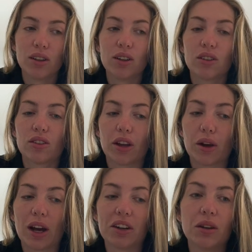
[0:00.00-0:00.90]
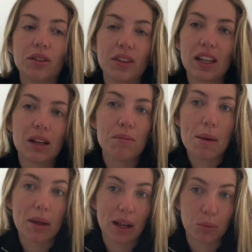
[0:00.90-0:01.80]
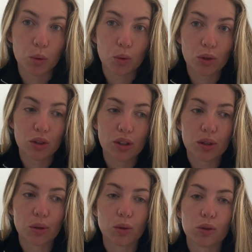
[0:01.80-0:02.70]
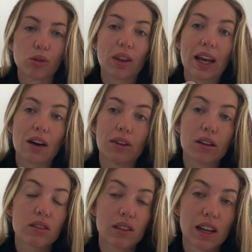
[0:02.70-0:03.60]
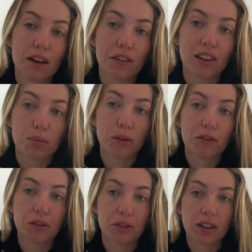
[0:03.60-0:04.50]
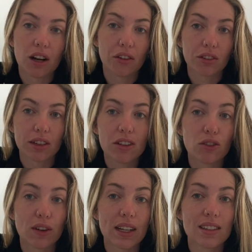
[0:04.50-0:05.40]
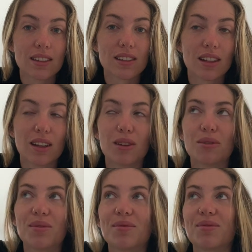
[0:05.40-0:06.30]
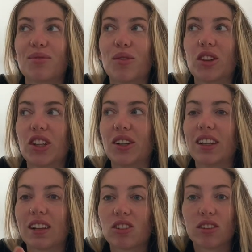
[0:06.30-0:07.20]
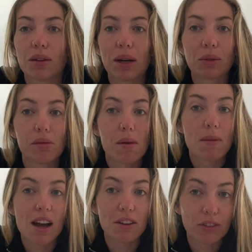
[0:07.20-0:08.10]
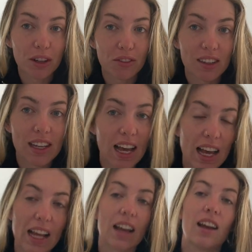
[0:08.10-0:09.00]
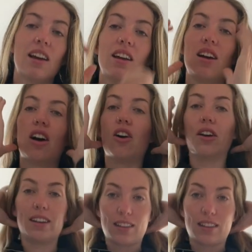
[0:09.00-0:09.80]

So I don't know if they maybe like water the course or if they have like surface before and after each fence. Um, so that's just something I'm going to be mindful of today on his